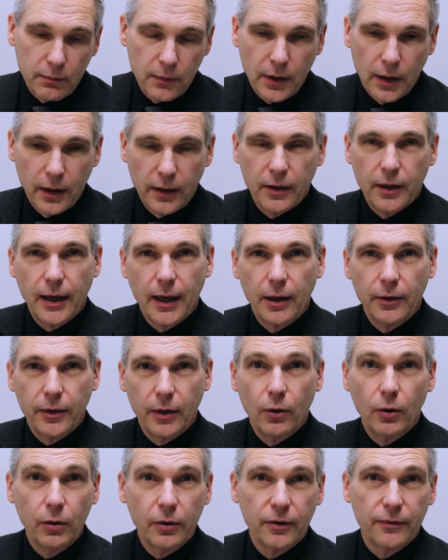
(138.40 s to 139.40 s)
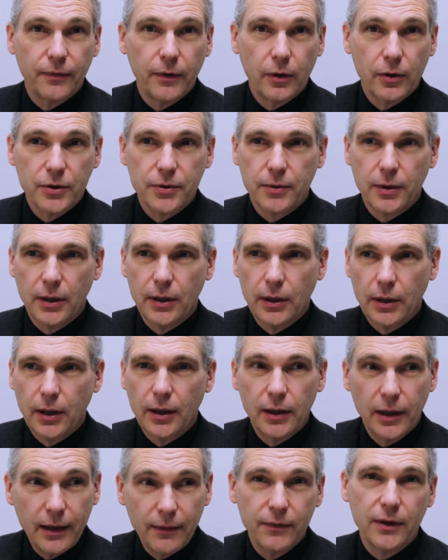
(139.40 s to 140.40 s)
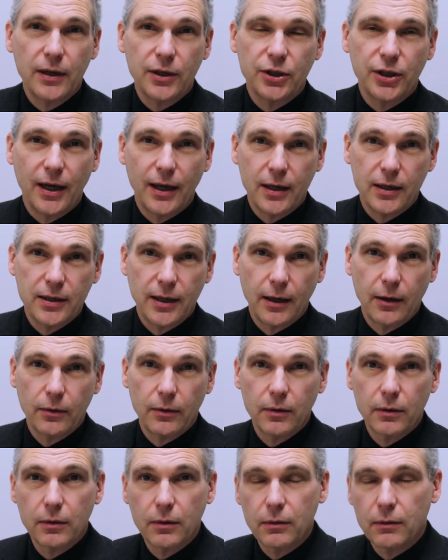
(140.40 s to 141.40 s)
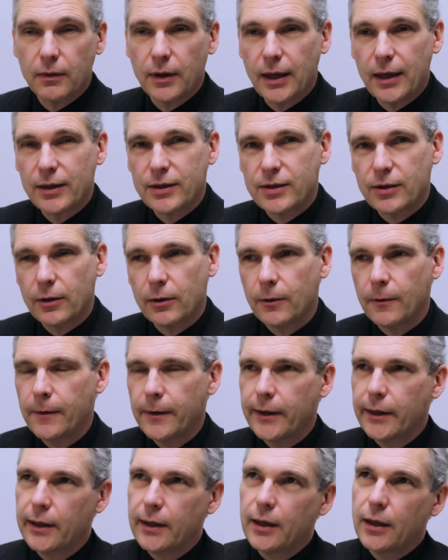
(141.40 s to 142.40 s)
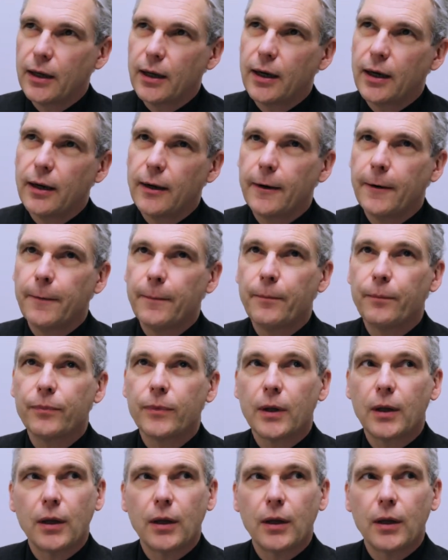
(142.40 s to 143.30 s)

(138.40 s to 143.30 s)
the older folks lived in Chinatown, right? So, um,